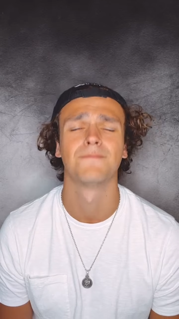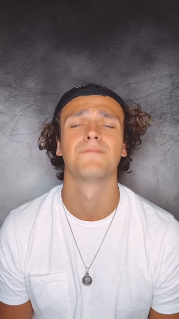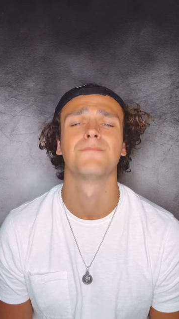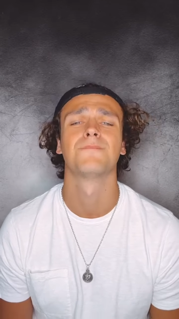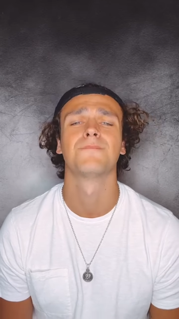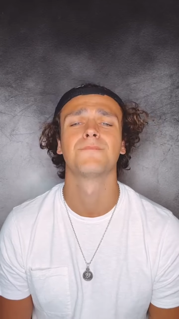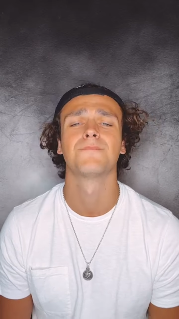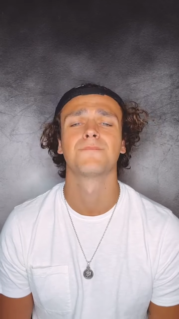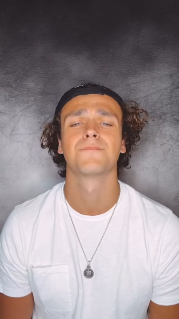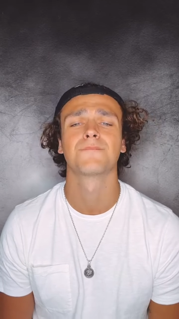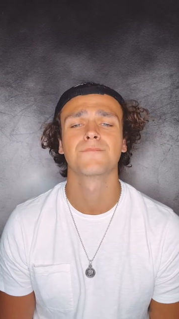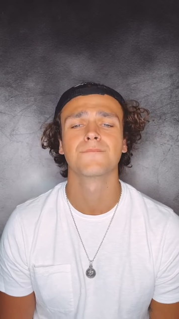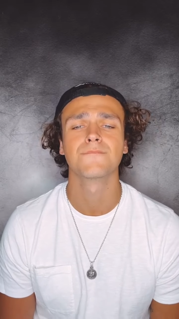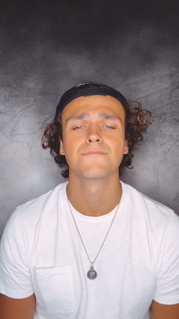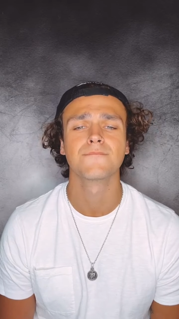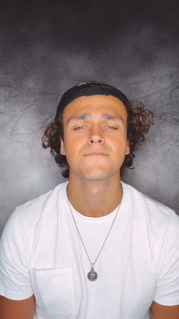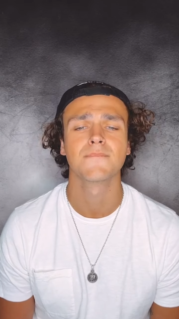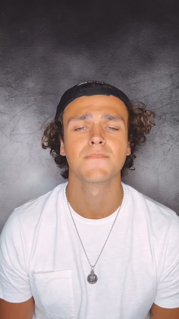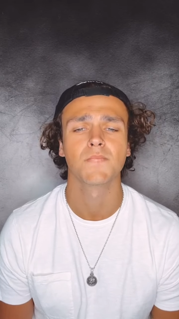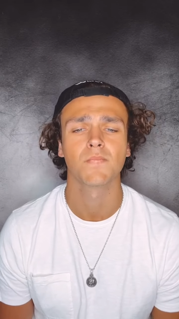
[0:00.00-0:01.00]

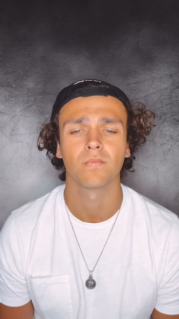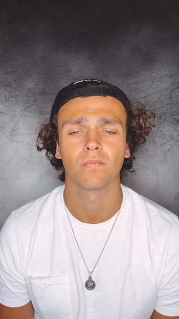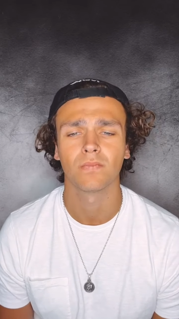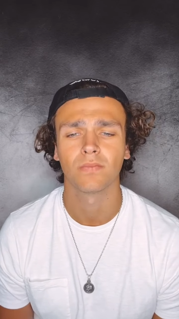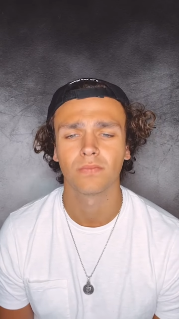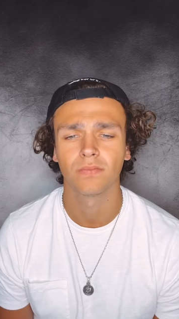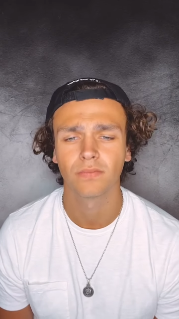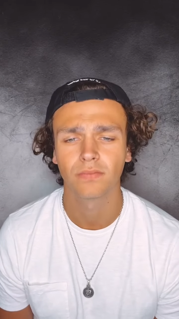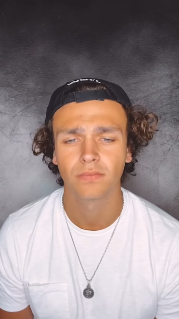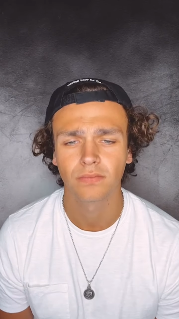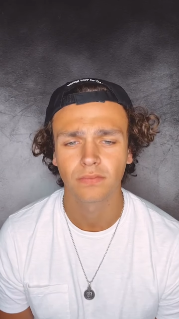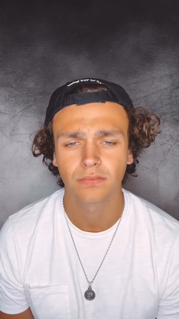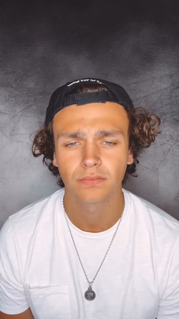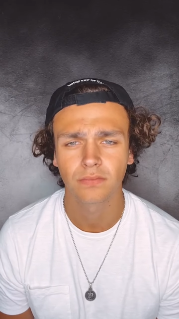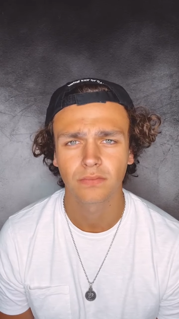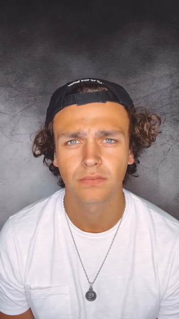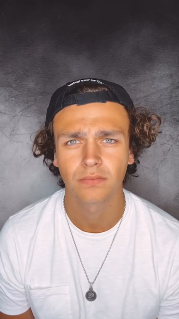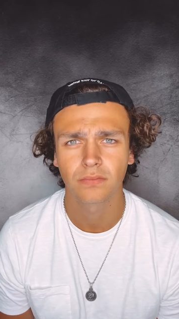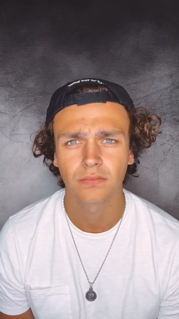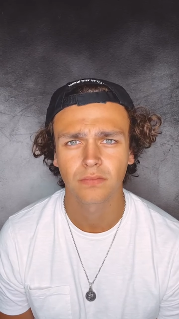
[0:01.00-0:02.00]

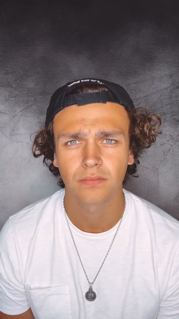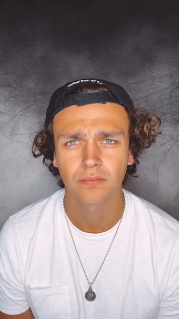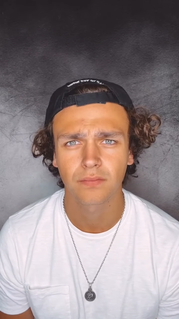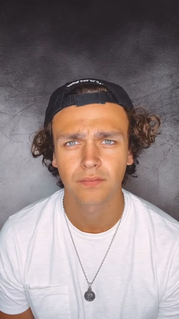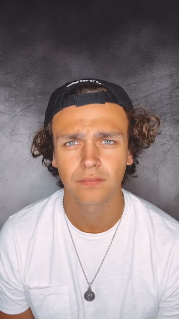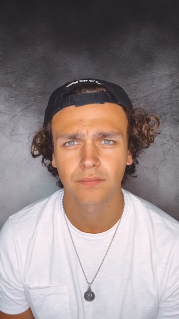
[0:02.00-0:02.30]
[no speech]